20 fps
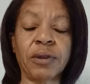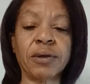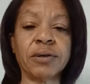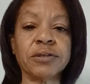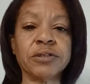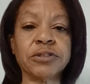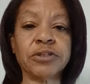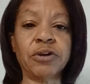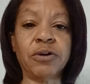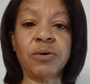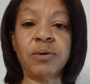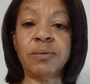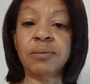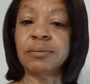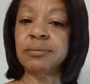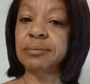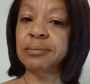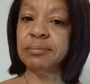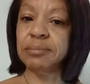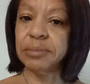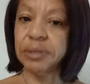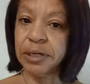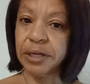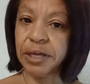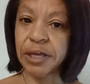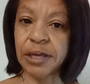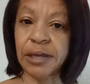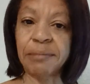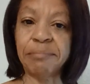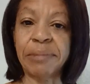So
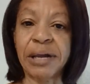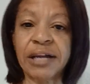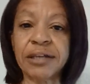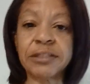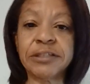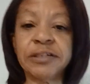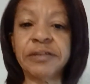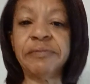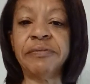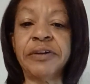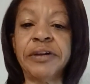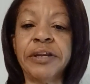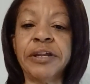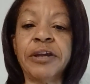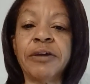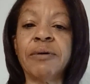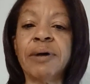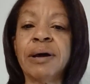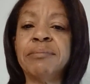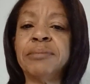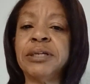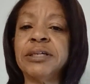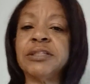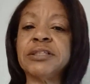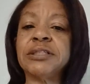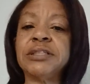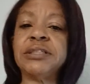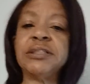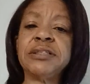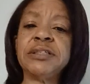again, back to the video. I'm
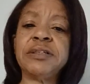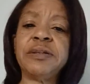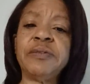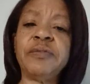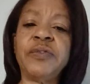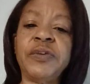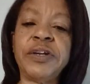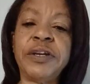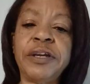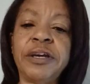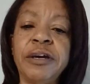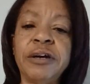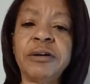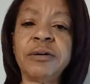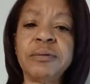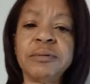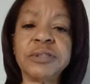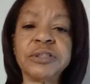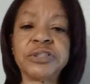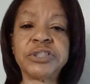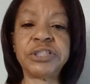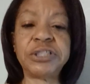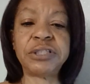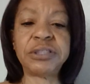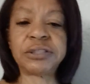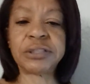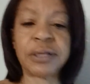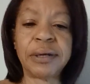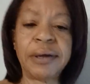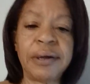listening to the video and
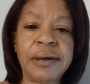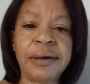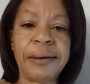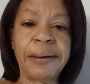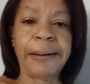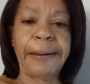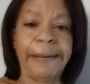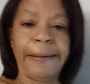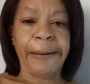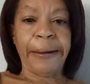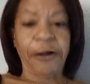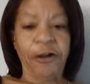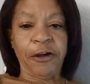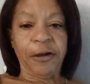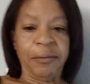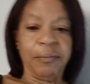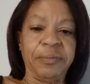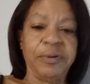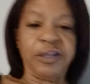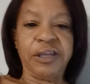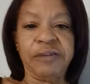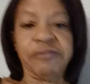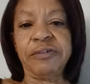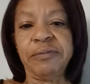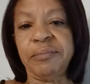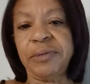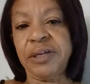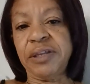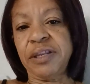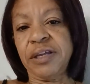she's
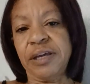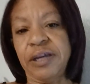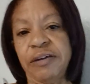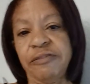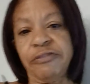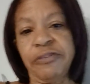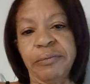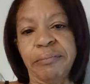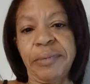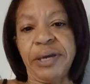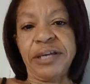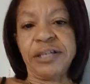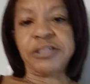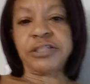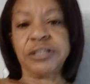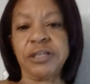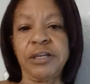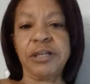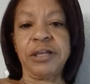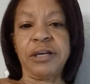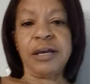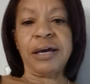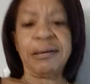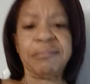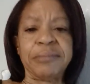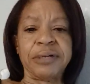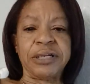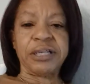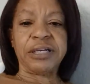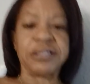giving me the information and
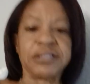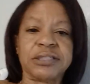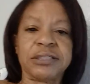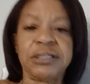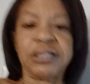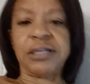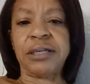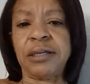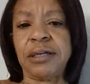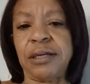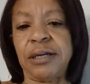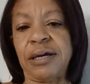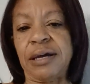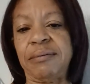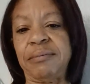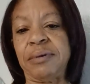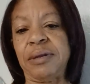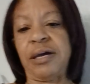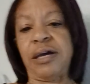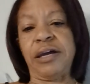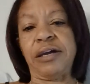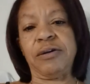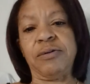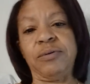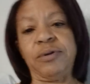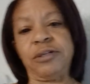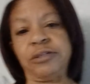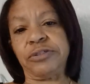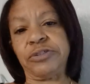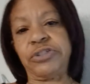I'm listening and I'm like,
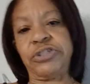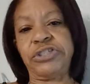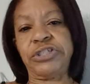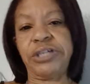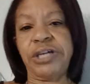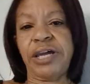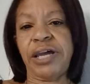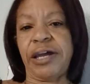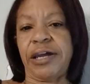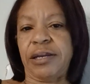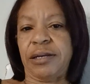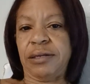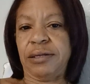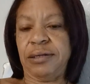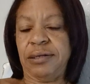well, shit.